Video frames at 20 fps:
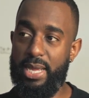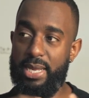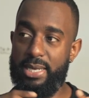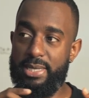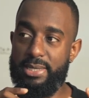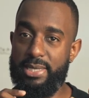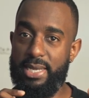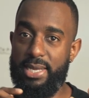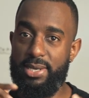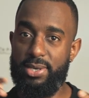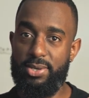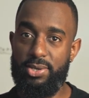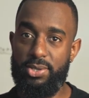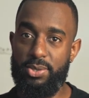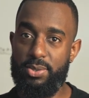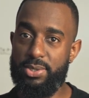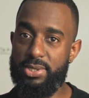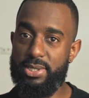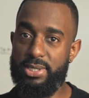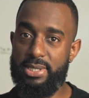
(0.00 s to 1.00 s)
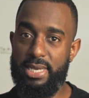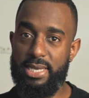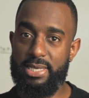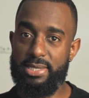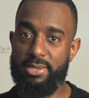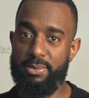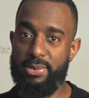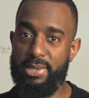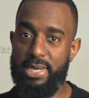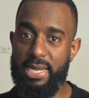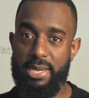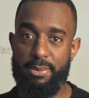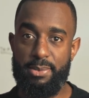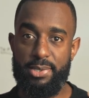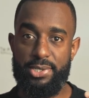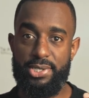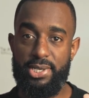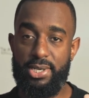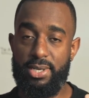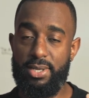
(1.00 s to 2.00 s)
I decided to do is just take some time
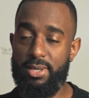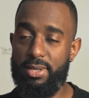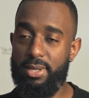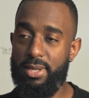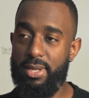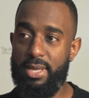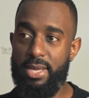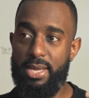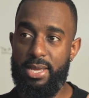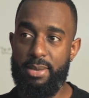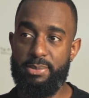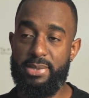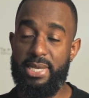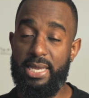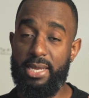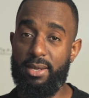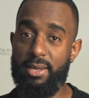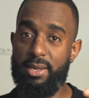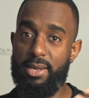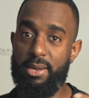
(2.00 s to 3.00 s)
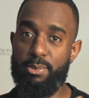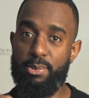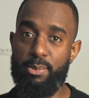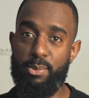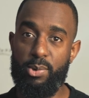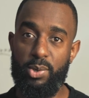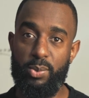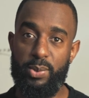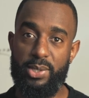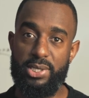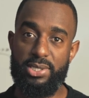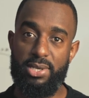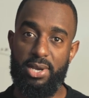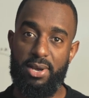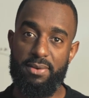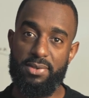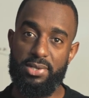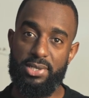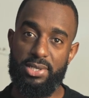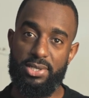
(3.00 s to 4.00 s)
to chill, taking a couple more weeks
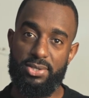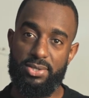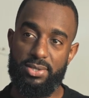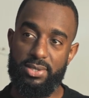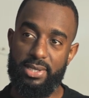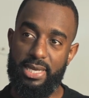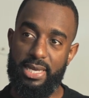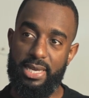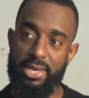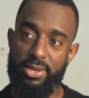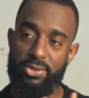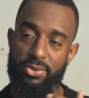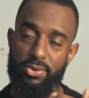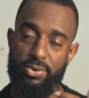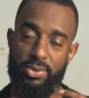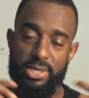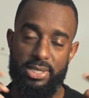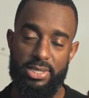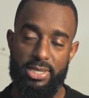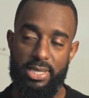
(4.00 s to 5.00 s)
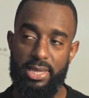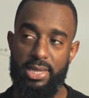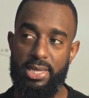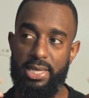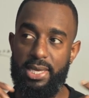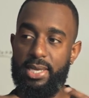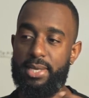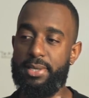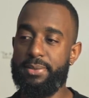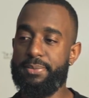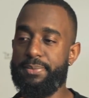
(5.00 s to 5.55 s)
off to just get through this and think.